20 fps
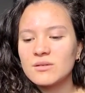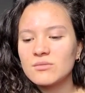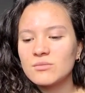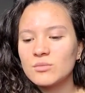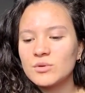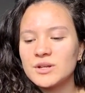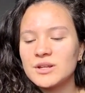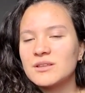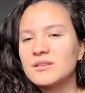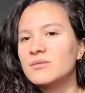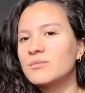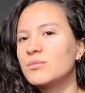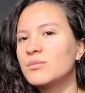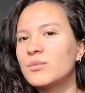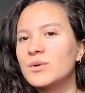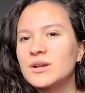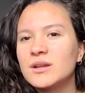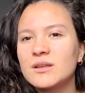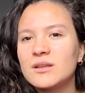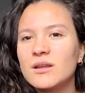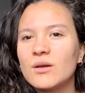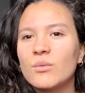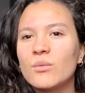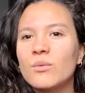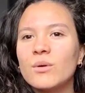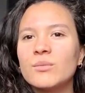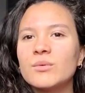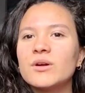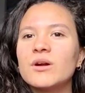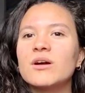
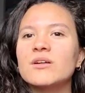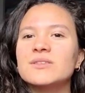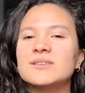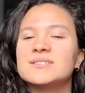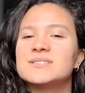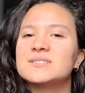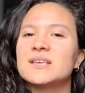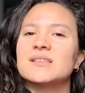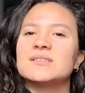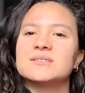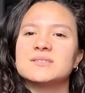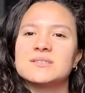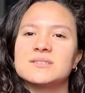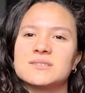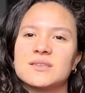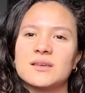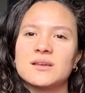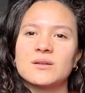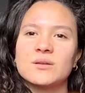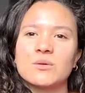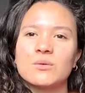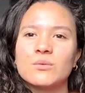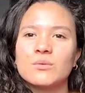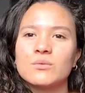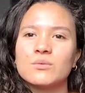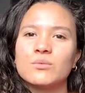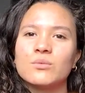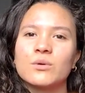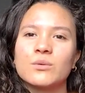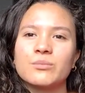what were all the senses that
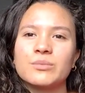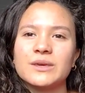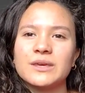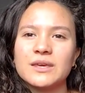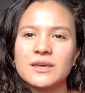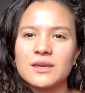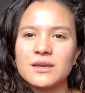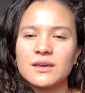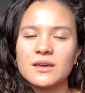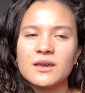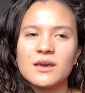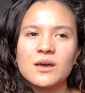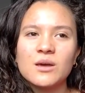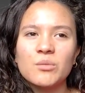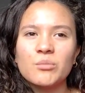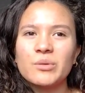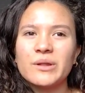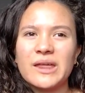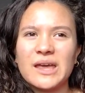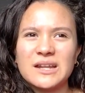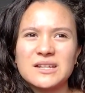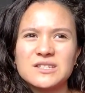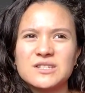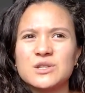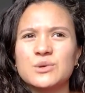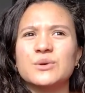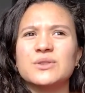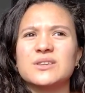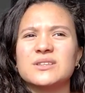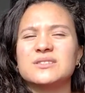were being played to
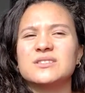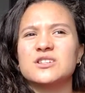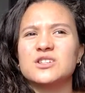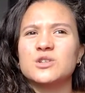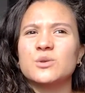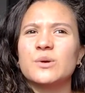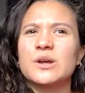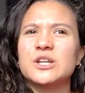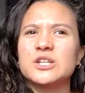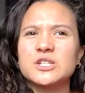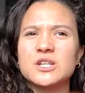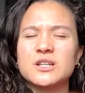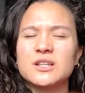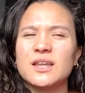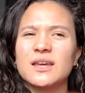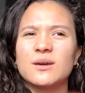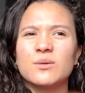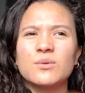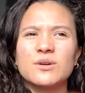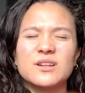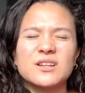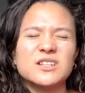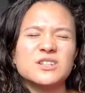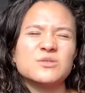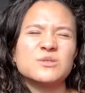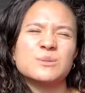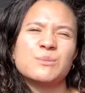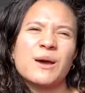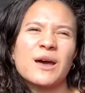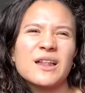in this situation? Like, what did you
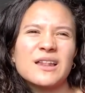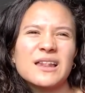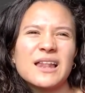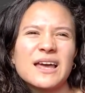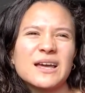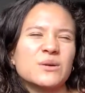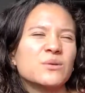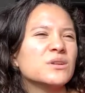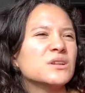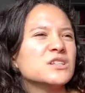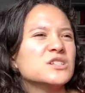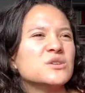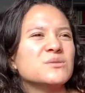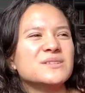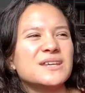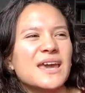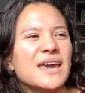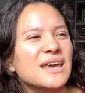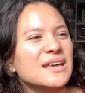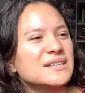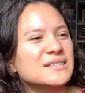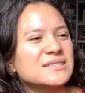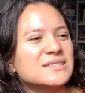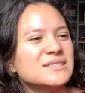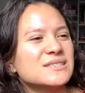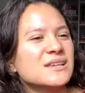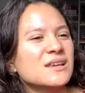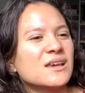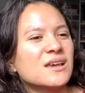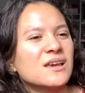smell like? What did you taste?